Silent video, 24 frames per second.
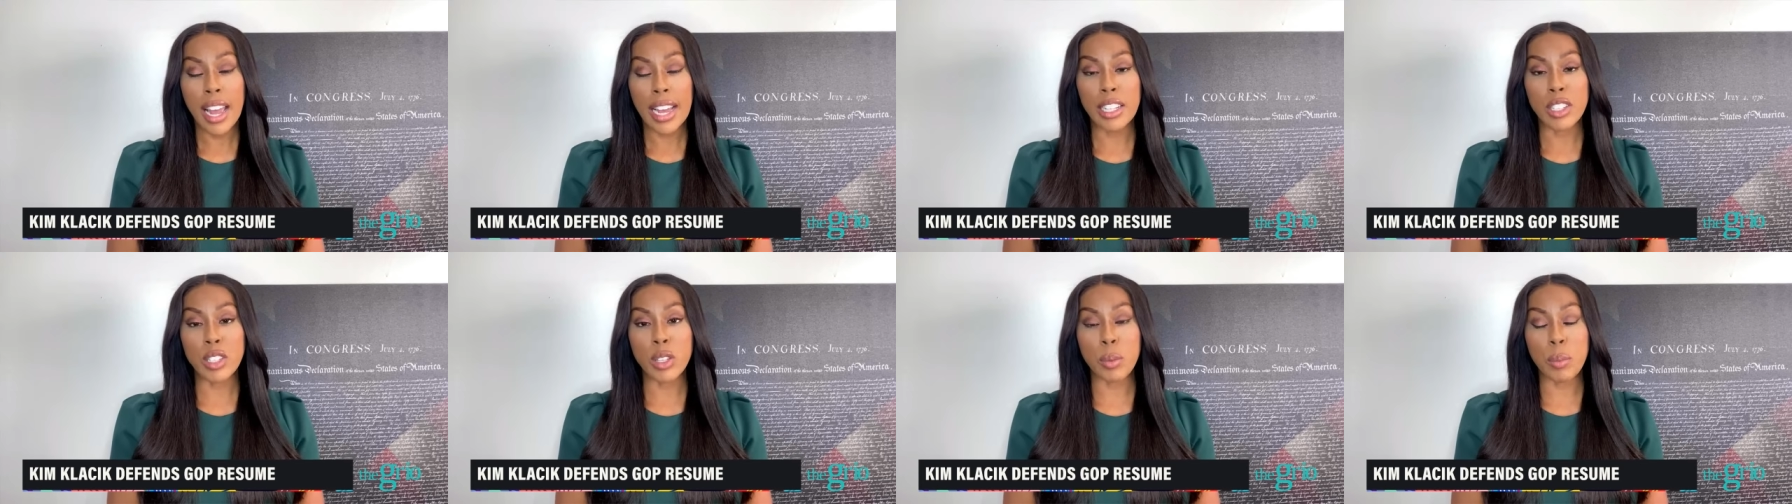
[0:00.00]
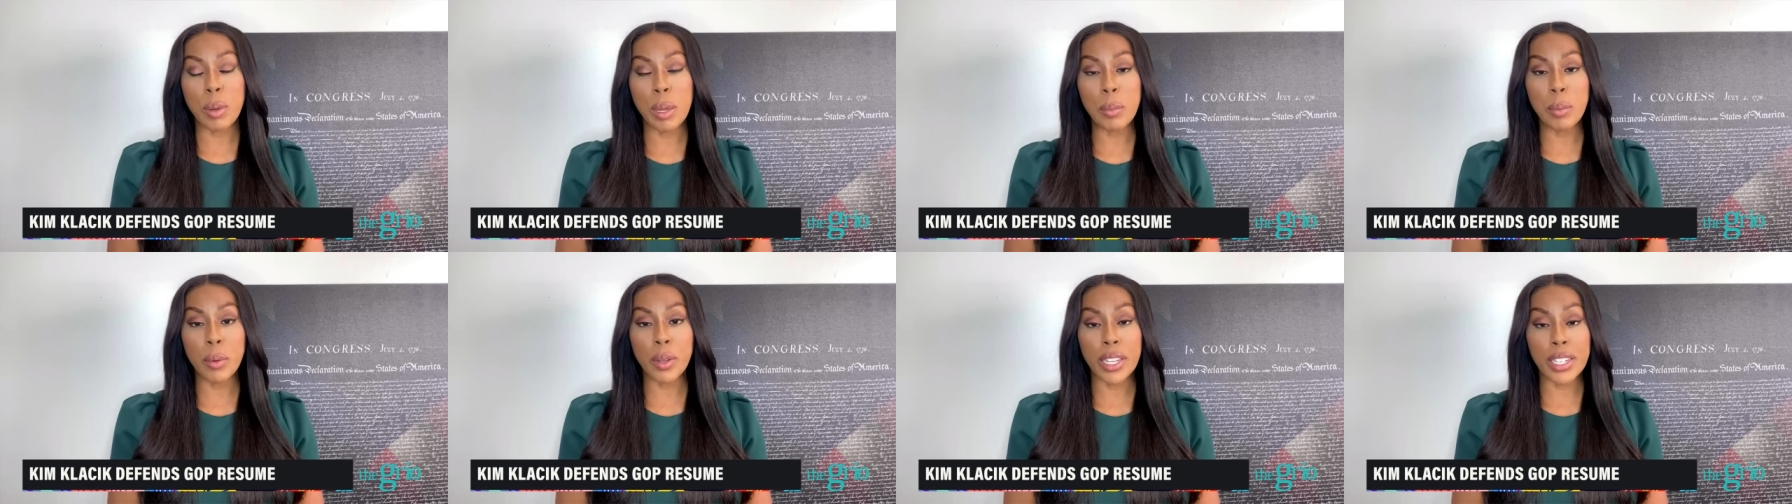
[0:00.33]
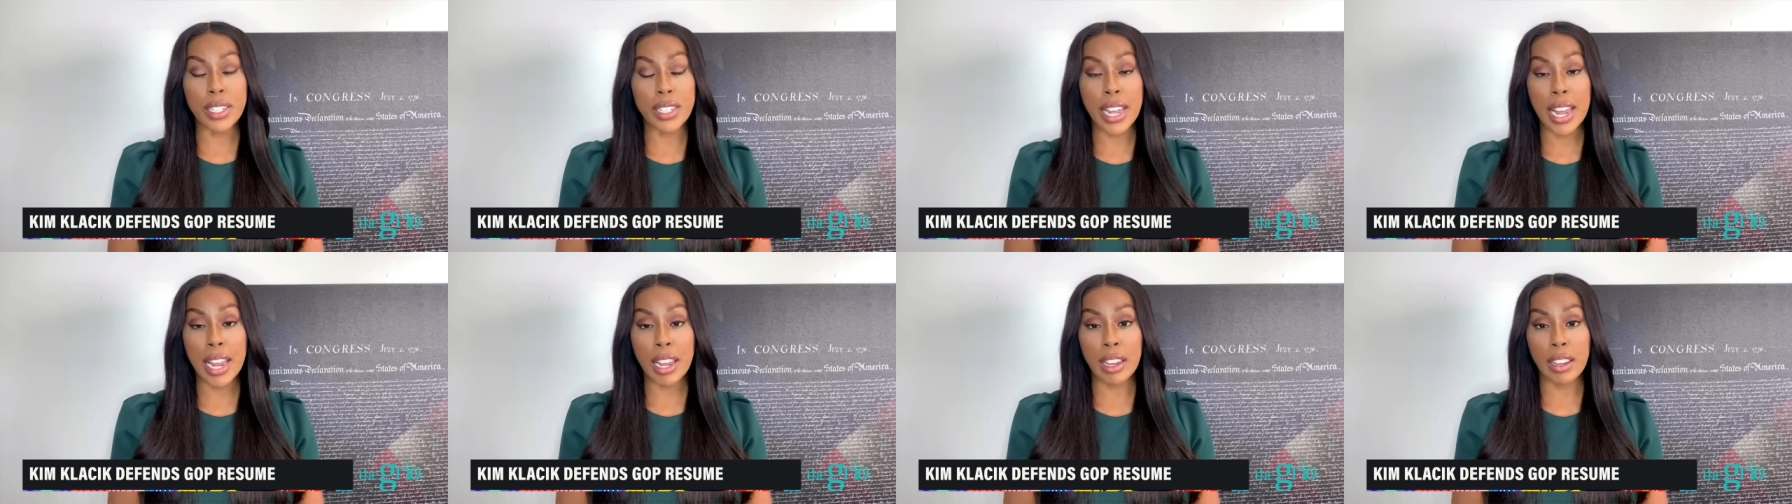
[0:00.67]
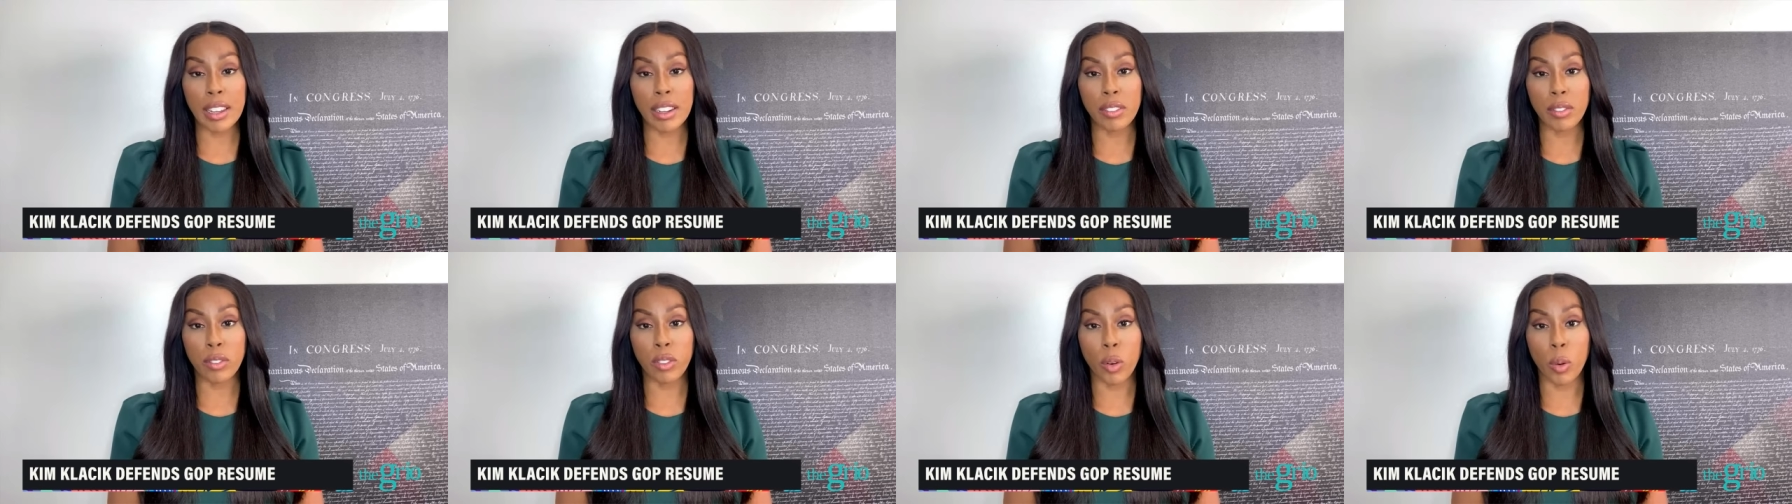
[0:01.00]
And so people can
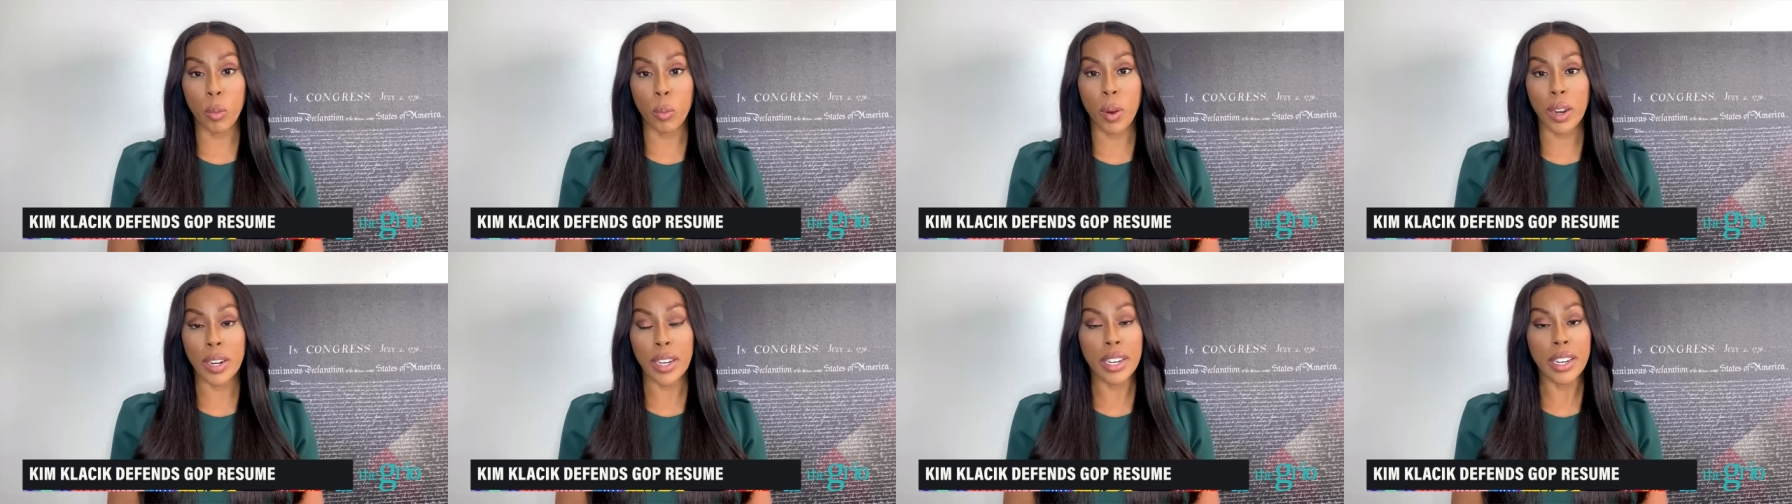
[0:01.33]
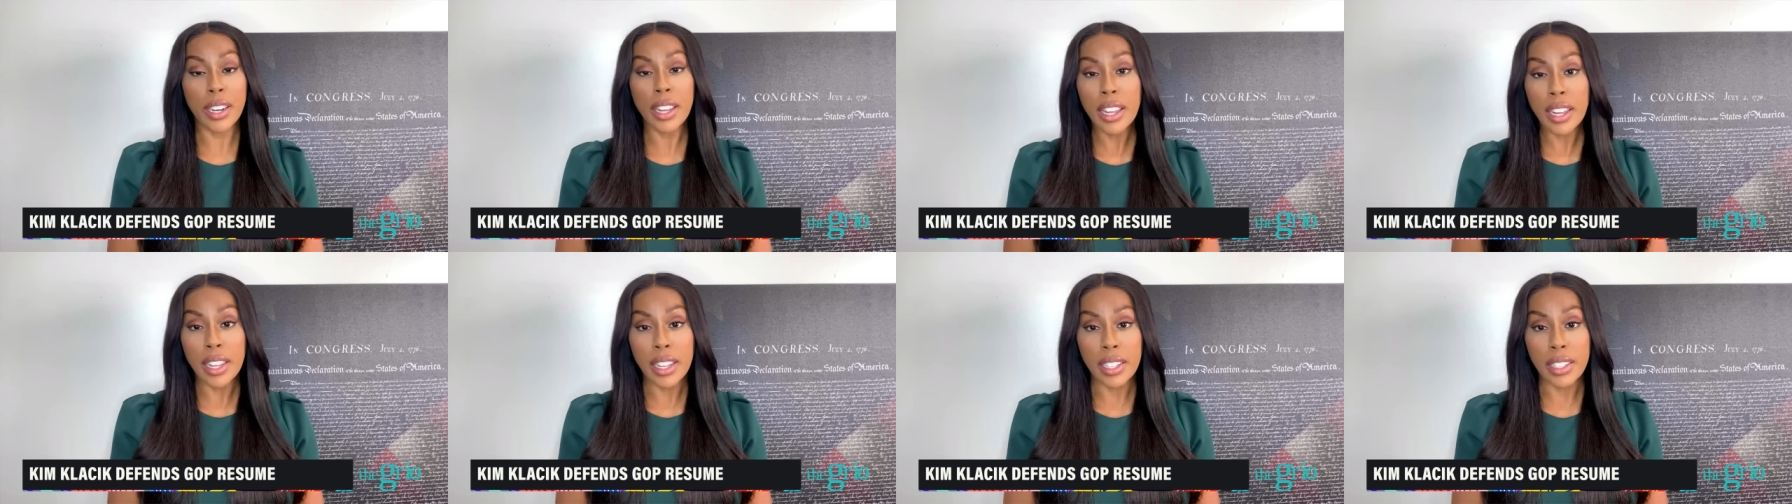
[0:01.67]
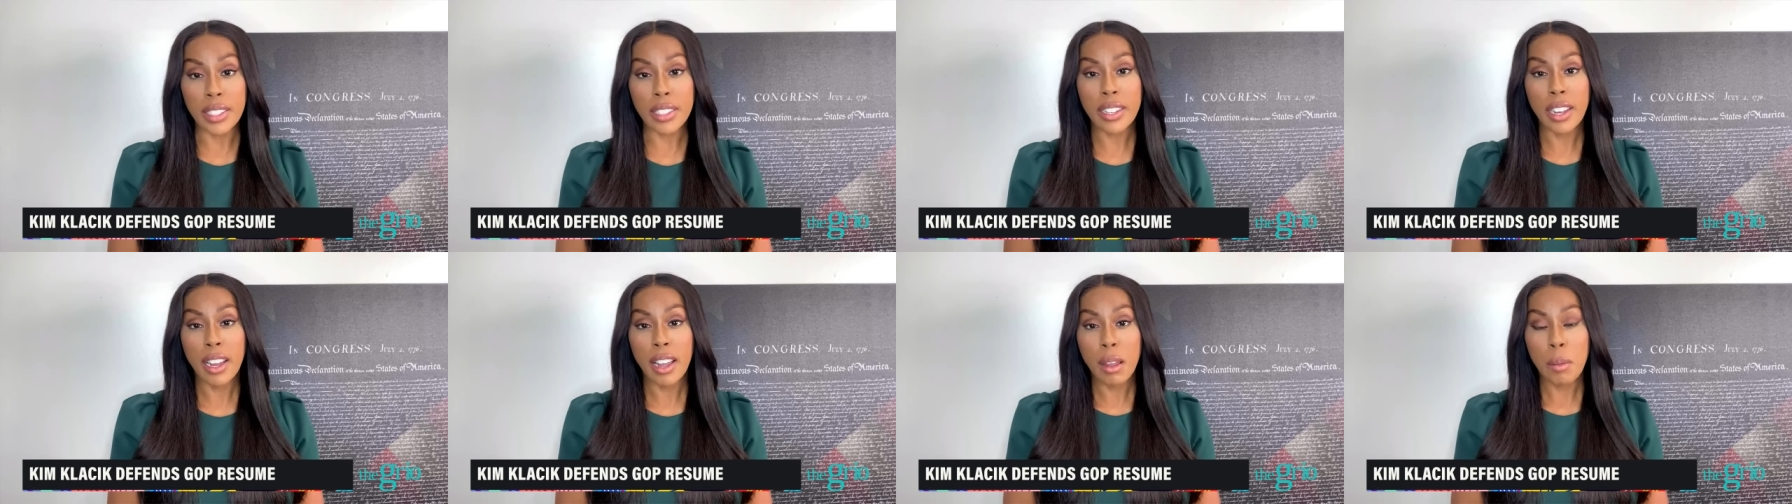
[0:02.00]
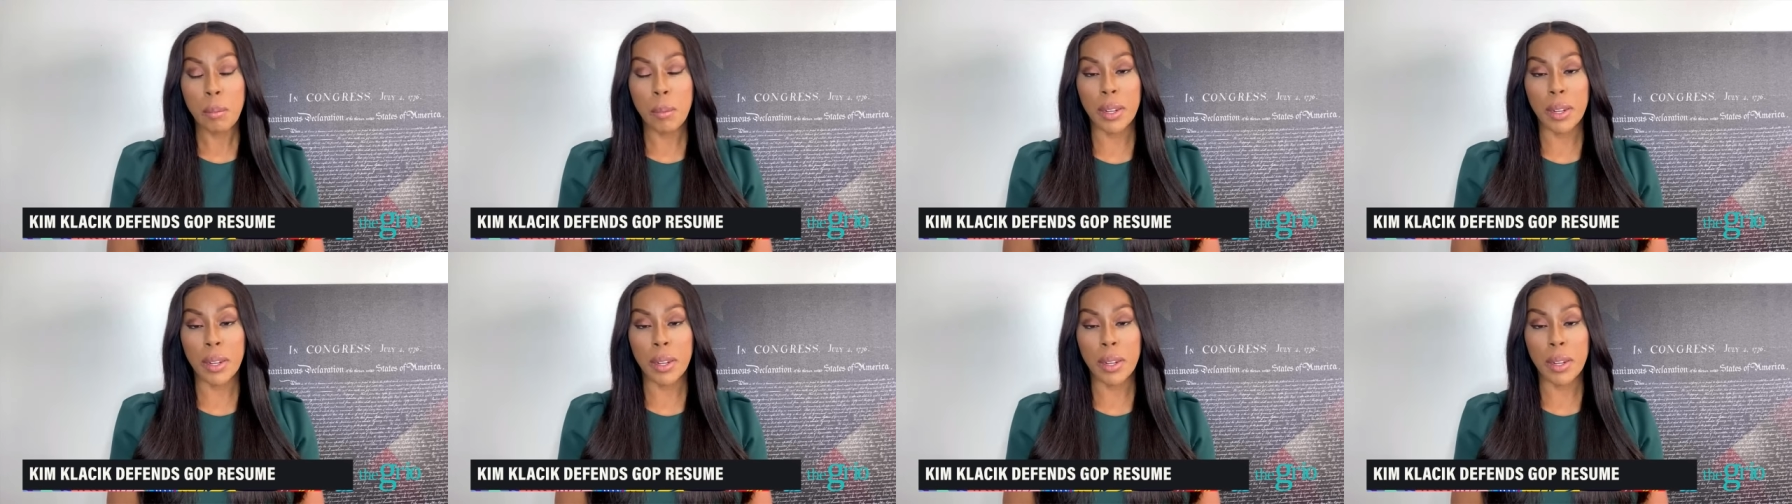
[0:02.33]
take it for what it is,